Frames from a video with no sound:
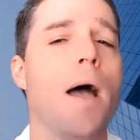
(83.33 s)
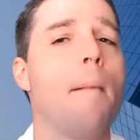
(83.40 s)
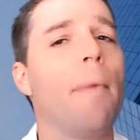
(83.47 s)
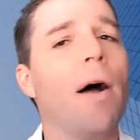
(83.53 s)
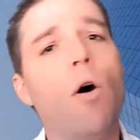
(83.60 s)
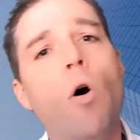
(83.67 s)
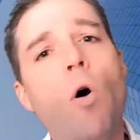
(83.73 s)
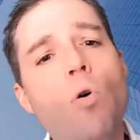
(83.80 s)

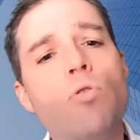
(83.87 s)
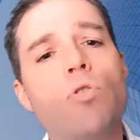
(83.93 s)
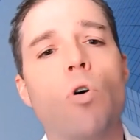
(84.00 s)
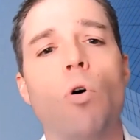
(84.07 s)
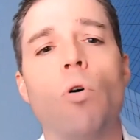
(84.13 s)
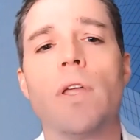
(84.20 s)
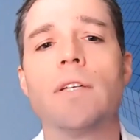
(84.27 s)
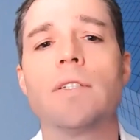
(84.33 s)
My whole
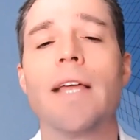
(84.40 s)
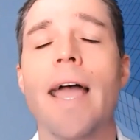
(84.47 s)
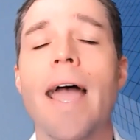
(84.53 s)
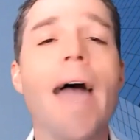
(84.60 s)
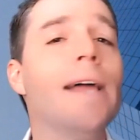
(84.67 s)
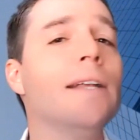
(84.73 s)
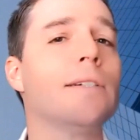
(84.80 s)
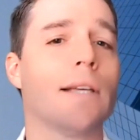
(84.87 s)
goal is to
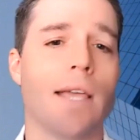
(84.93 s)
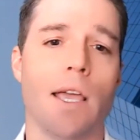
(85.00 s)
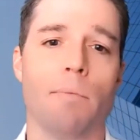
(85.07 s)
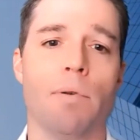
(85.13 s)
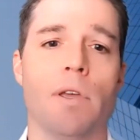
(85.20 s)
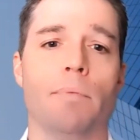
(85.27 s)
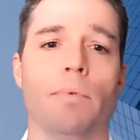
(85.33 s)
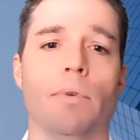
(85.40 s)

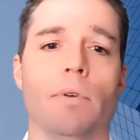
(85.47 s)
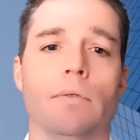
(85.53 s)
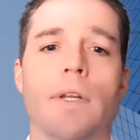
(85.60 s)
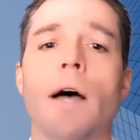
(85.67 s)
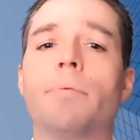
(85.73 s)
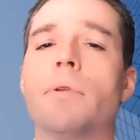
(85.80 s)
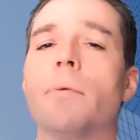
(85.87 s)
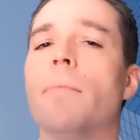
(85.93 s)
educate people,
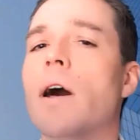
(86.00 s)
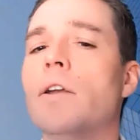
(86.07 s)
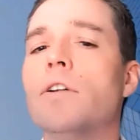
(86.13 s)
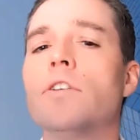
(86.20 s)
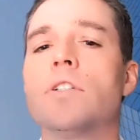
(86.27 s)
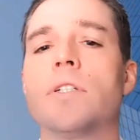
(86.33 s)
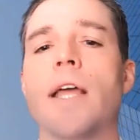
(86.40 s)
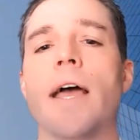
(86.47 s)
help them
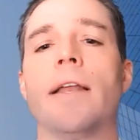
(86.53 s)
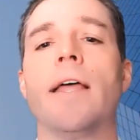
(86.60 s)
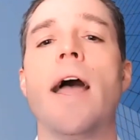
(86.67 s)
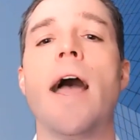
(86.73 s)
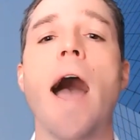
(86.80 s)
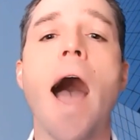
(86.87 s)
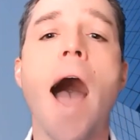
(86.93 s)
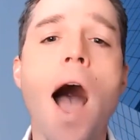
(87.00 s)
understand
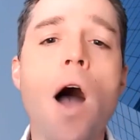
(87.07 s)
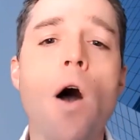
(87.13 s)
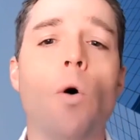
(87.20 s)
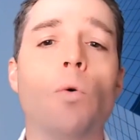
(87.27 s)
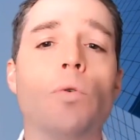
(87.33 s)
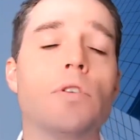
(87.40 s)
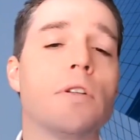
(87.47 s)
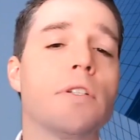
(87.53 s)

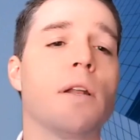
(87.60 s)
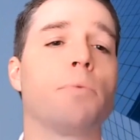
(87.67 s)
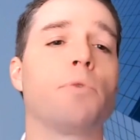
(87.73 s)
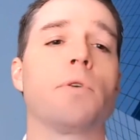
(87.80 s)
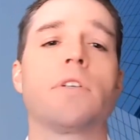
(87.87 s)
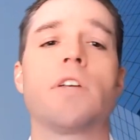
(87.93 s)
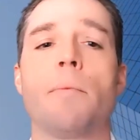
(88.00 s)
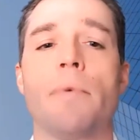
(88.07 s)
how to set up
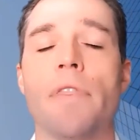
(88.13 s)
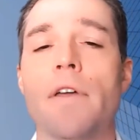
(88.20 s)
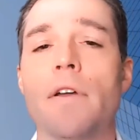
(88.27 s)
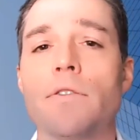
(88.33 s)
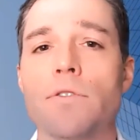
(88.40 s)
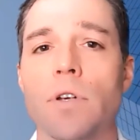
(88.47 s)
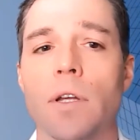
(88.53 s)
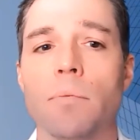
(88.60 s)
the retirement of
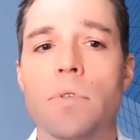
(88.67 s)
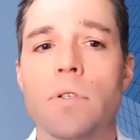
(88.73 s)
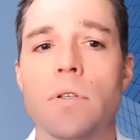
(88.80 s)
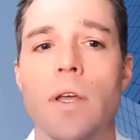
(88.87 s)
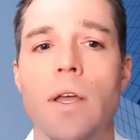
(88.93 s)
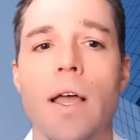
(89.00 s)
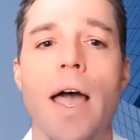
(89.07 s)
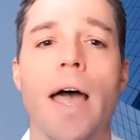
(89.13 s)
their dreams
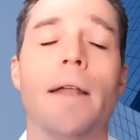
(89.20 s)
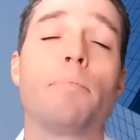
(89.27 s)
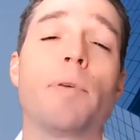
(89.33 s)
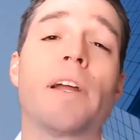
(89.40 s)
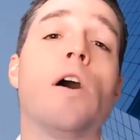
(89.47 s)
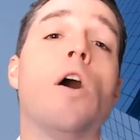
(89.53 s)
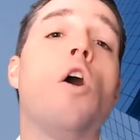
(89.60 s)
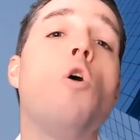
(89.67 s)
and
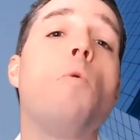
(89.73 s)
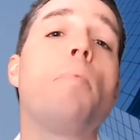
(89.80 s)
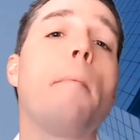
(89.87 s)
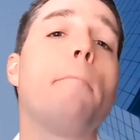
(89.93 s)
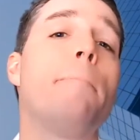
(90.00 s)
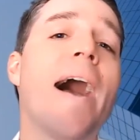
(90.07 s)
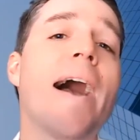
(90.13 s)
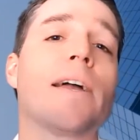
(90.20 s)
bring hope
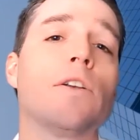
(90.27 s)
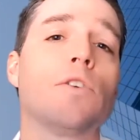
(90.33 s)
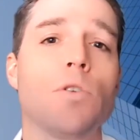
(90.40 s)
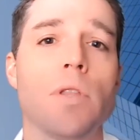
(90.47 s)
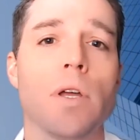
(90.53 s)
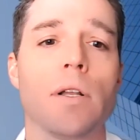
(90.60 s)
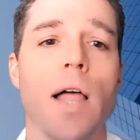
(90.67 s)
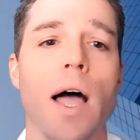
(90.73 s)
back
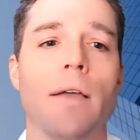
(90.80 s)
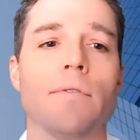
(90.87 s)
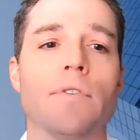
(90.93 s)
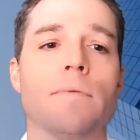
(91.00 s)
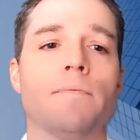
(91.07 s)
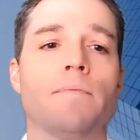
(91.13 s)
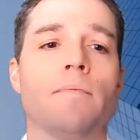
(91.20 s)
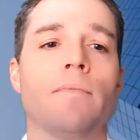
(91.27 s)
into their
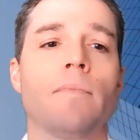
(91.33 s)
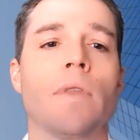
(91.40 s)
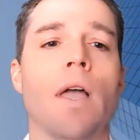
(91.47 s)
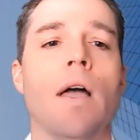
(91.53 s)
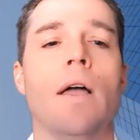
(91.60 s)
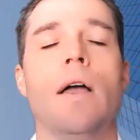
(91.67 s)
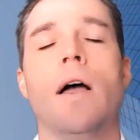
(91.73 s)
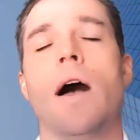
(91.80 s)
lives.
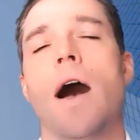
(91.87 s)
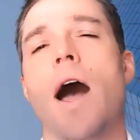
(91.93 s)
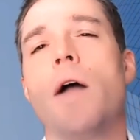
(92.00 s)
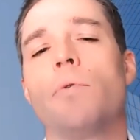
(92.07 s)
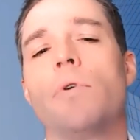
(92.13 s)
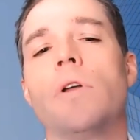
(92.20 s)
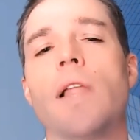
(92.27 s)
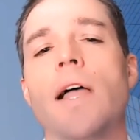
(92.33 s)
I
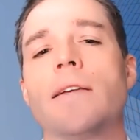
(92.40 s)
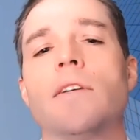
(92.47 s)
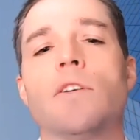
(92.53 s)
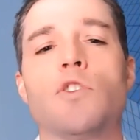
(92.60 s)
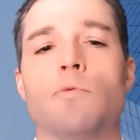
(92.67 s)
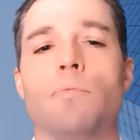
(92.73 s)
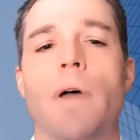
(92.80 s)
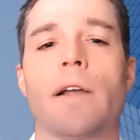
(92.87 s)
realized
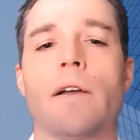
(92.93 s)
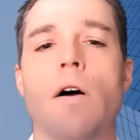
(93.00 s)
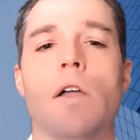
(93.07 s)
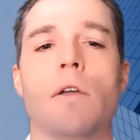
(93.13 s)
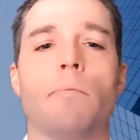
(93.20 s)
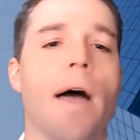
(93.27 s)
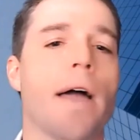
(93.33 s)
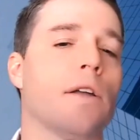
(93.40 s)
this was my
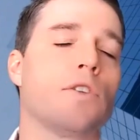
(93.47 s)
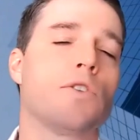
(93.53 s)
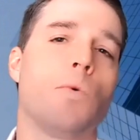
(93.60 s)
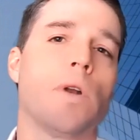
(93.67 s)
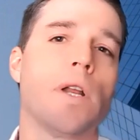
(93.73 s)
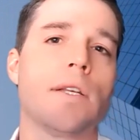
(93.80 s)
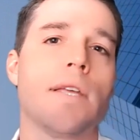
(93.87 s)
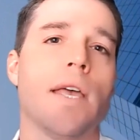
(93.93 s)
calling back in
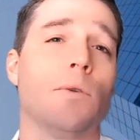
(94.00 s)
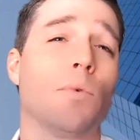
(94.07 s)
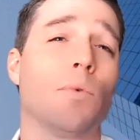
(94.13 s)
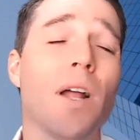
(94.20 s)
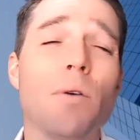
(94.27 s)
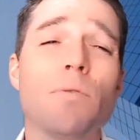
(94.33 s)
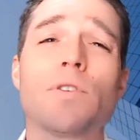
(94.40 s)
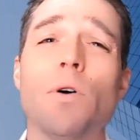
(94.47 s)
2010
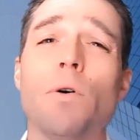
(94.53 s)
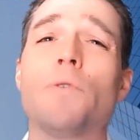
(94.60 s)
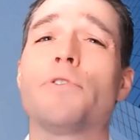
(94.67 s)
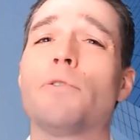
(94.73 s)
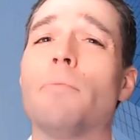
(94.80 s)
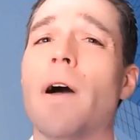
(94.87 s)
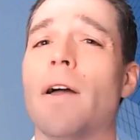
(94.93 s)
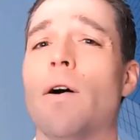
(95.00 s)
when I was going
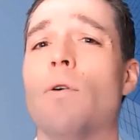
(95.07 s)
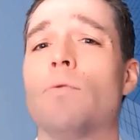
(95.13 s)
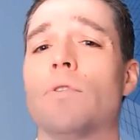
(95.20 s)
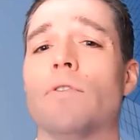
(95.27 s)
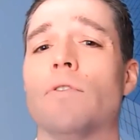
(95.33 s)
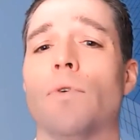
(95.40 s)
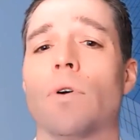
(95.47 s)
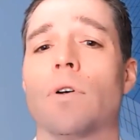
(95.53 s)
through my own
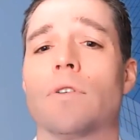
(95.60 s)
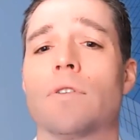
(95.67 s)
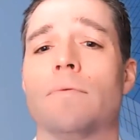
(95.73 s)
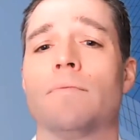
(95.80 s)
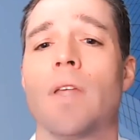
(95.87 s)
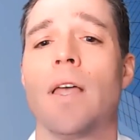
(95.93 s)
divorce.